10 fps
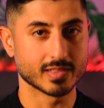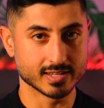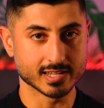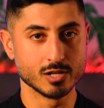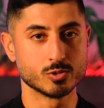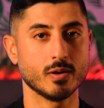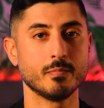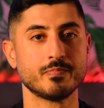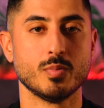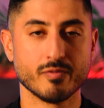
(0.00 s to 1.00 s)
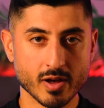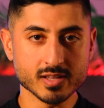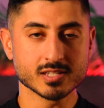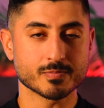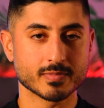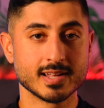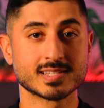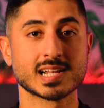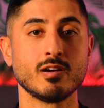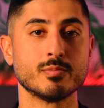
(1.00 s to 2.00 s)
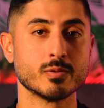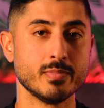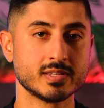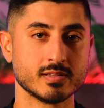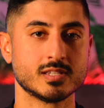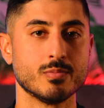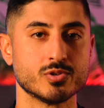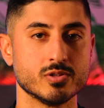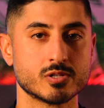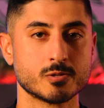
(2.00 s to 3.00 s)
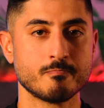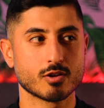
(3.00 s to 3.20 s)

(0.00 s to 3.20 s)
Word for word: Let's get into it. But first, let's clear up some misconceptions.